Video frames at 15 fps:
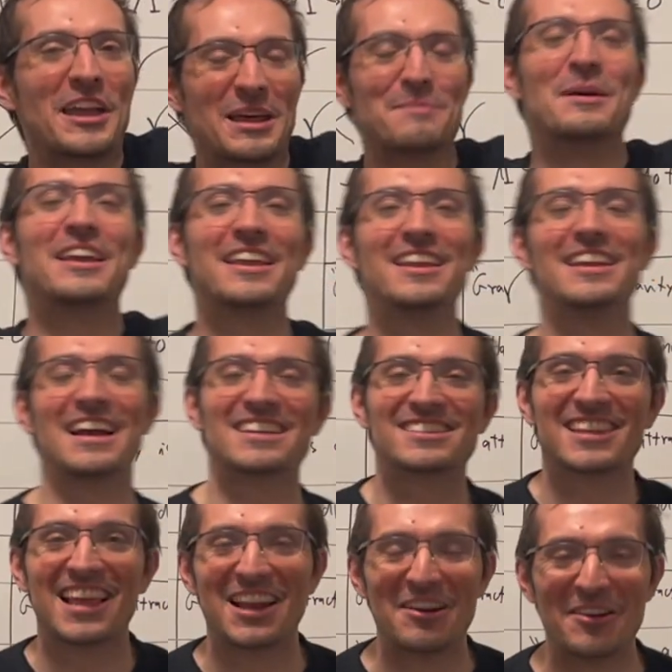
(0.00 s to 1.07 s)
and making it
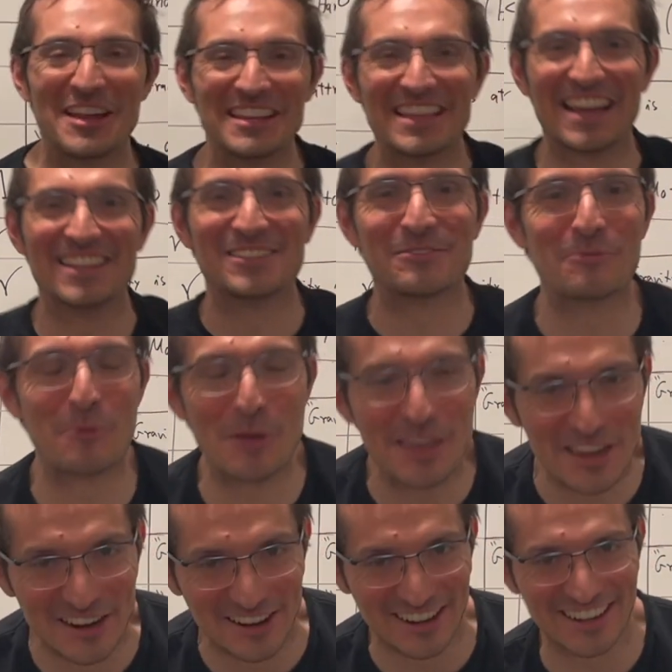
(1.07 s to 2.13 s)
accelerate. That is
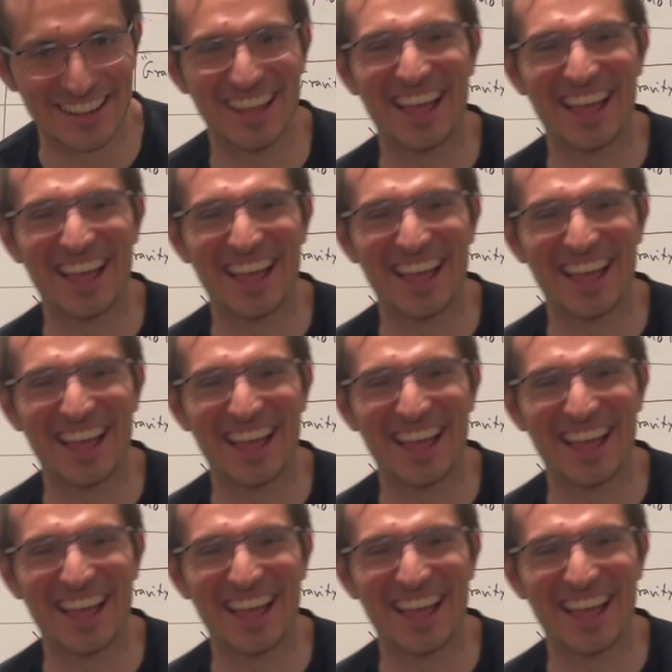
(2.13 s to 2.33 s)
weird.